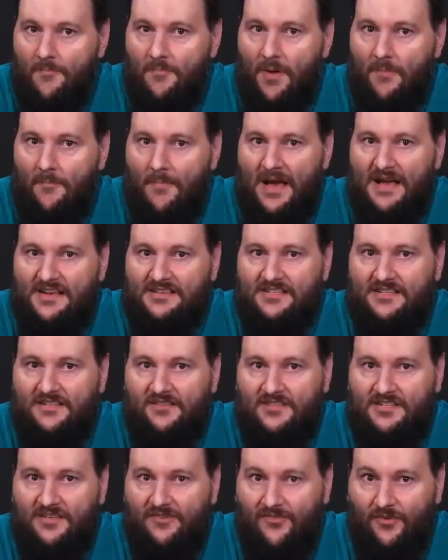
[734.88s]
but mass
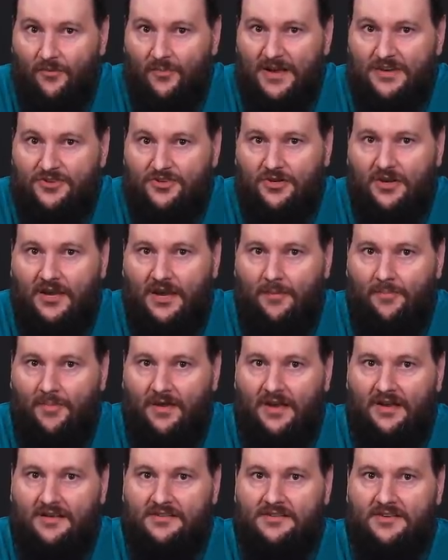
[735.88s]
disinformation
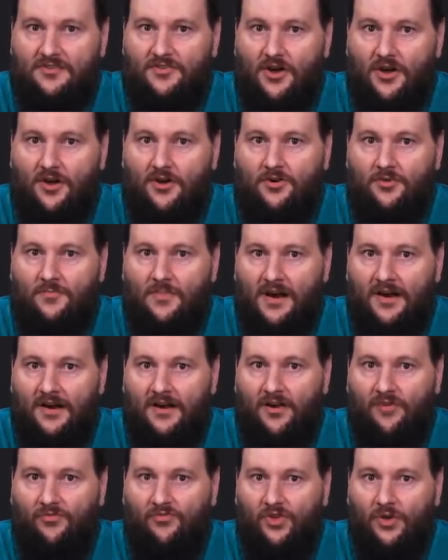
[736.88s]
campaigns and the
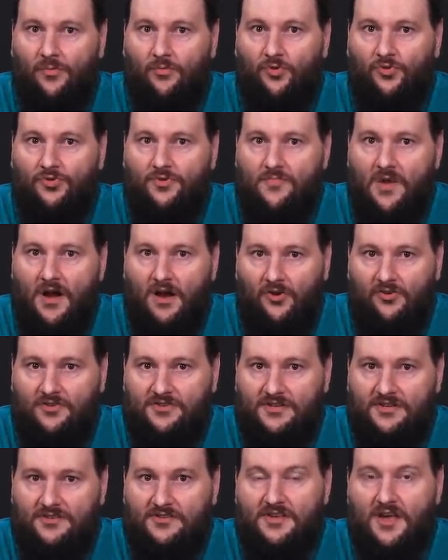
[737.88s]
undermining of liberal
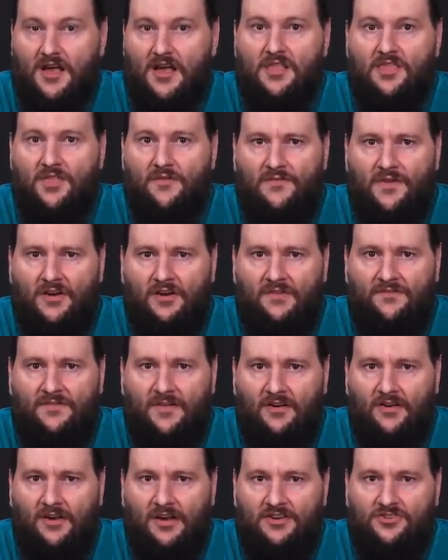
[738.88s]
democracies, the very
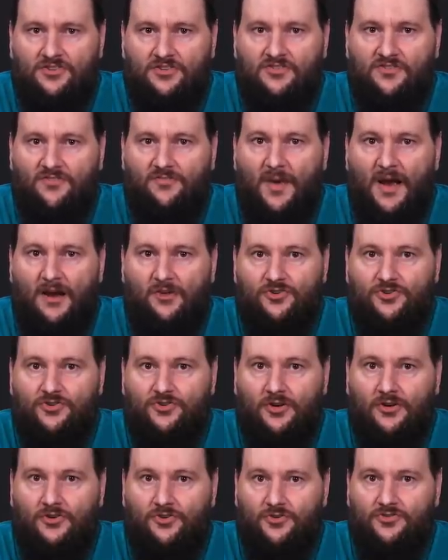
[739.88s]
foundations of power
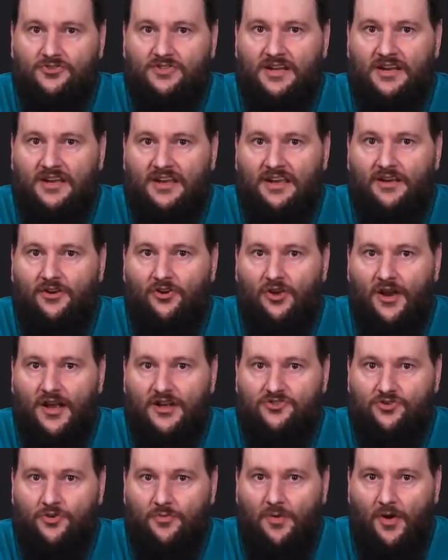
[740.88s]
structures and
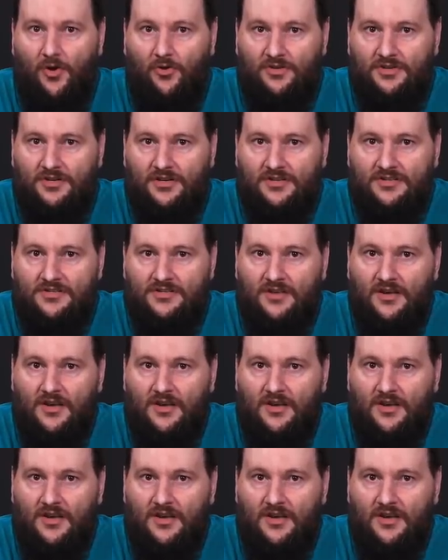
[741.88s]
international politics.